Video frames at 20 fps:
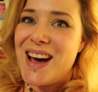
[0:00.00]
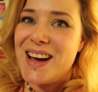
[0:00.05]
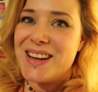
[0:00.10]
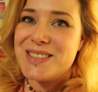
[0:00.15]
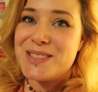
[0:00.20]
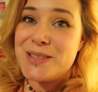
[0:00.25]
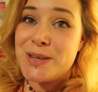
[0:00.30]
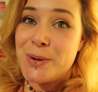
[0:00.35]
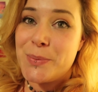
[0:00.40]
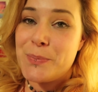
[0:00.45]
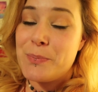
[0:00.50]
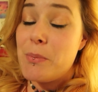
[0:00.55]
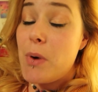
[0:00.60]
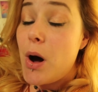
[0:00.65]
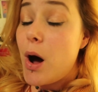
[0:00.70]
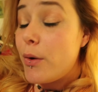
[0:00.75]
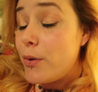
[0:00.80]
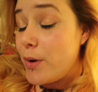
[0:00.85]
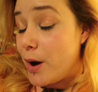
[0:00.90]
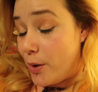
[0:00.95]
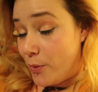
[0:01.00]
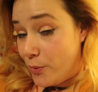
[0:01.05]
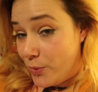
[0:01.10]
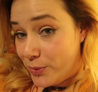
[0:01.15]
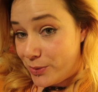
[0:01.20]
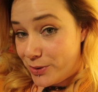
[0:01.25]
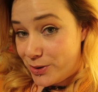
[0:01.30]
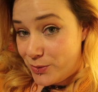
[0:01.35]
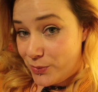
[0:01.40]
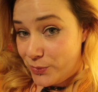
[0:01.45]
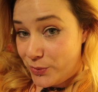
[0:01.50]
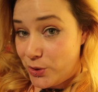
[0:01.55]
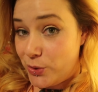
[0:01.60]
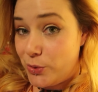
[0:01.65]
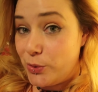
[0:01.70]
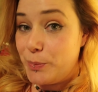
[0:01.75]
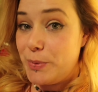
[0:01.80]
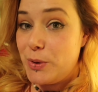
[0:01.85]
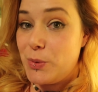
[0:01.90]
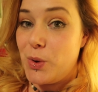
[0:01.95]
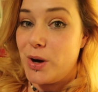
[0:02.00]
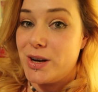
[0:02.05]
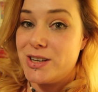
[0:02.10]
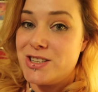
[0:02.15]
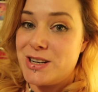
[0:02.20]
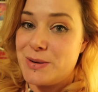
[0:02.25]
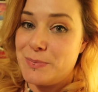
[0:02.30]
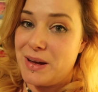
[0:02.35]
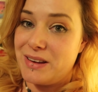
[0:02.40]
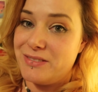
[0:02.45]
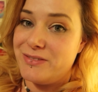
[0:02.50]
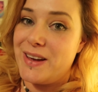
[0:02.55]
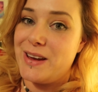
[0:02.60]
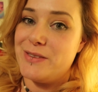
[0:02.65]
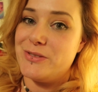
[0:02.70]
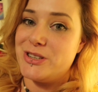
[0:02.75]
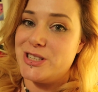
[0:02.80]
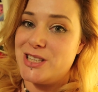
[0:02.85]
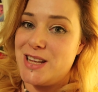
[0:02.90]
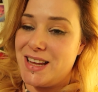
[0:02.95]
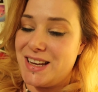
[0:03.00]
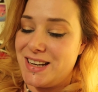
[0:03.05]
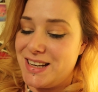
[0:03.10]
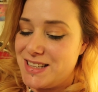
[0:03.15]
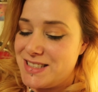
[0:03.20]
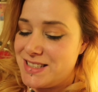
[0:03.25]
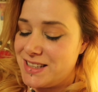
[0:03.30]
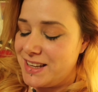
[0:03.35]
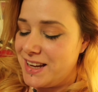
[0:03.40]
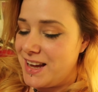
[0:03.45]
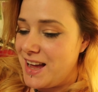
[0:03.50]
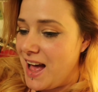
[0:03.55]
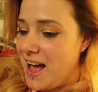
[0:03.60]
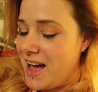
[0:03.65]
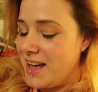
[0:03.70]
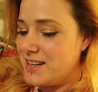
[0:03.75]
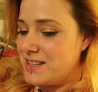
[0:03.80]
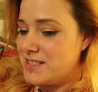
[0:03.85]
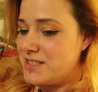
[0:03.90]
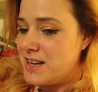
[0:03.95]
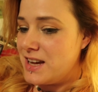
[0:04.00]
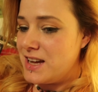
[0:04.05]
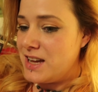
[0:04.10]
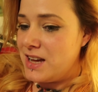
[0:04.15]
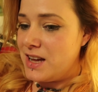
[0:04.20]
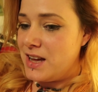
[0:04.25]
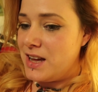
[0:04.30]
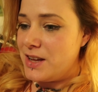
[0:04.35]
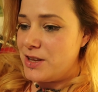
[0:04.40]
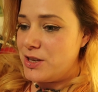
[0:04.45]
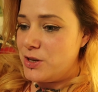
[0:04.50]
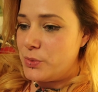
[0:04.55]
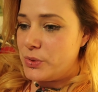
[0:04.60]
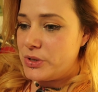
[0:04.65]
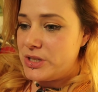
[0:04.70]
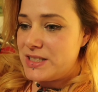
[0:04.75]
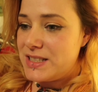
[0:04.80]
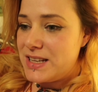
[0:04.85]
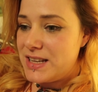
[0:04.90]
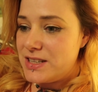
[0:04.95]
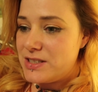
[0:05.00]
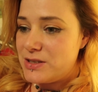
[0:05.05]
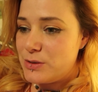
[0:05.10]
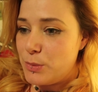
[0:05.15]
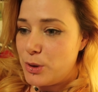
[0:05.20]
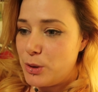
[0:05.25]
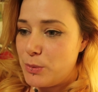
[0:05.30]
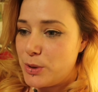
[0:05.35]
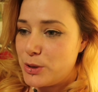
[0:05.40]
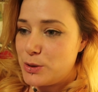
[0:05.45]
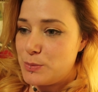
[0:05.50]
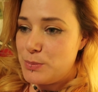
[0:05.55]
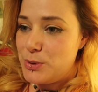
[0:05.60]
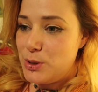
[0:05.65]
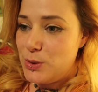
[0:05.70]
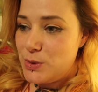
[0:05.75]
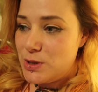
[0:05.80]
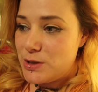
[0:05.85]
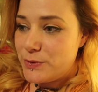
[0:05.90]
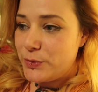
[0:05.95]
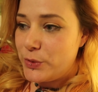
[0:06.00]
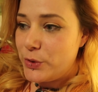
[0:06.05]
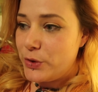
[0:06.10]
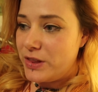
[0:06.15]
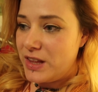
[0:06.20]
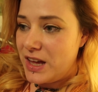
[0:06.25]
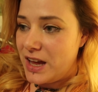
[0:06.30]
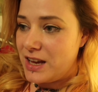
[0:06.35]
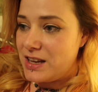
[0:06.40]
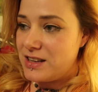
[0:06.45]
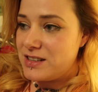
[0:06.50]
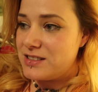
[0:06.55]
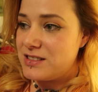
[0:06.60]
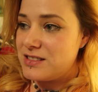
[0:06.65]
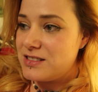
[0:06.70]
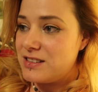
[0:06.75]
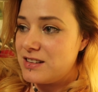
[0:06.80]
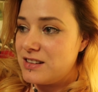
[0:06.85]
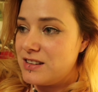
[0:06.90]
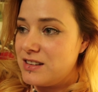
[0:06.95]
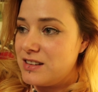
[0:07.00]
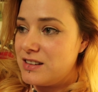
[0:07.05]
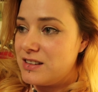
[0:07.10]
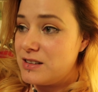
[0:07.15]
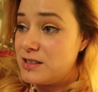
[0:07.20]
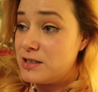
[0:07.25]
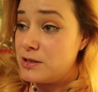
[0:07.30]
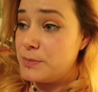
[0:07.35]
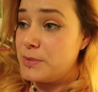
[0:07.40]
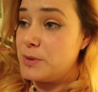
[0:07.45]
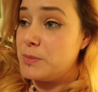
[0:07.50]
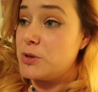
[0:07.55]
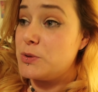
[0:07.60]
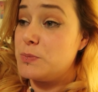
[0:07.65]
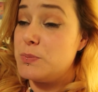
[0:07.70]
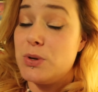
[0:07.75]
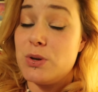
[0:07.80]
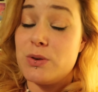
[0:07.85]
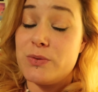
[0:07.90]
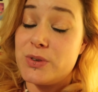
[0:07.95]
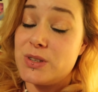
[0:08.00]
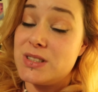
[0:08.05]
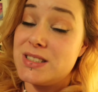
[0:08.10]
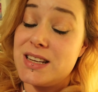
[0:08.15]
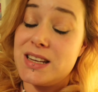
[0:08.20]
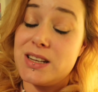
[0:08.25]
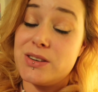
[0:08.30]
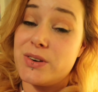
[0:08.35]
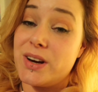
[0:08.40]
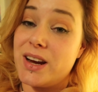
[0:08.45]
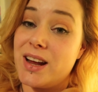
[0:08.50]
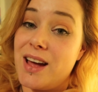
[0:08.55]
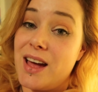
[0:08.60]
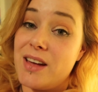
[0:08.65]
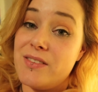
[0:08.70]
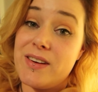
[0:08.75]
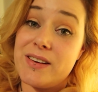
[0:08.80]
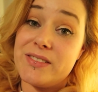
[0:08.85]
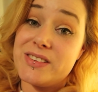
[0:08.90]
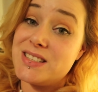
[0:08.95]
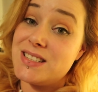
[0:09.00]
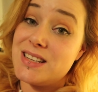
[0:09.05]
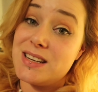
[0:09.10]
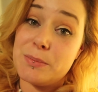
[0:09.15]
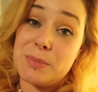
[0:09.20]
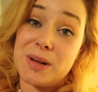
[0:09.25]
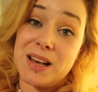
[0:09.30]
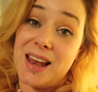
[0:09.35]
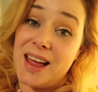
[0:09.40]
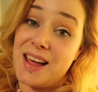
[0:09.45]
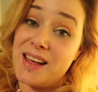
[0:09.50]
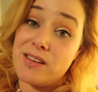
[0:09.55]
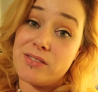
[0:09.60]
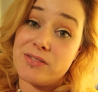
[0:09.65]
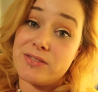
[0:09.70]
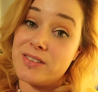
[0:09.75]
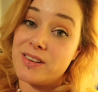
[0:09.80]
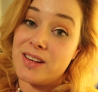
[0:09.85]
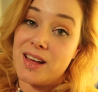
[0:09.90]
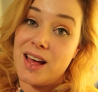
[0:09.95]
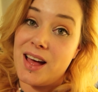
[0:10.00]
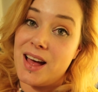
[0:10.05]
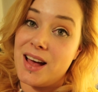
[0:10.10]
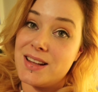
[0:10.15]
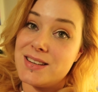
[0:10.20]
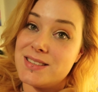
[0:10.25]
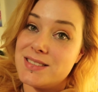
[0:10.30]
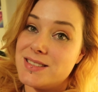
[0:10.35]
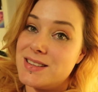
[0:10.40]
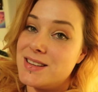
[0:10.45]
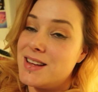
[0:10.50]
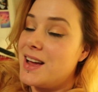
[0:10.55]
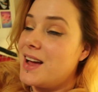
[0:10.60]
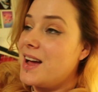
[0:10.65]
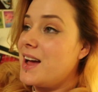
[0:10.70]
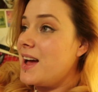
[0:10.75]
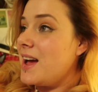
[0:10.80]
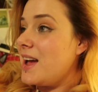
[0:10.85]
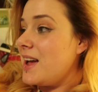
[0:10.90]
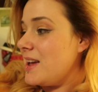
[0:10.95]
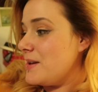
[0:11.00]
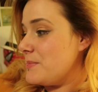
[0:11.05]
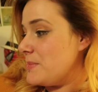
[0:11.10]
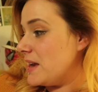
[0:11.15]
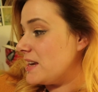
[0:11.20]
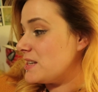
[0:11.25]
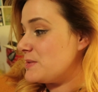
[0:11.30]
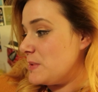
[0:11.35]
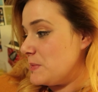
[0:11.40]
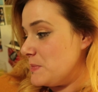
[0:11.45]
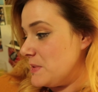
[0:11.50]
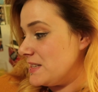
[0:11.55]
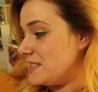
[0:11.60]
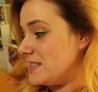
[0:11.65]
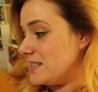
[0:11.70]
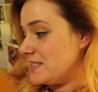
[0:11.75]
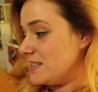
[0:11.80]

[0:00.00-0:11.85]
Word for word: uh, tomorrow you, you will be watching my favourite day in Italy and you will see some of the most beautiful things, some of the most beautiful scenery I've ever seen in my life and it makes me miss